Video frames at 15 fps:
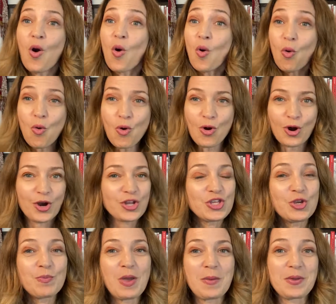or you
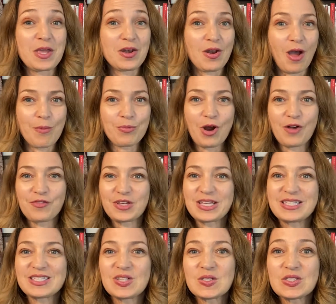may be a nonprofit
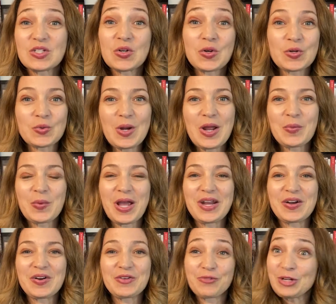consultant or grant
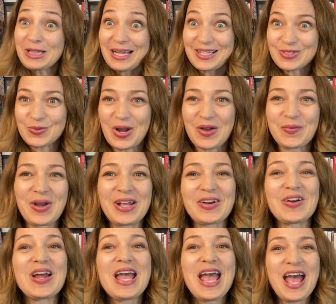writer, or freelance grant writer,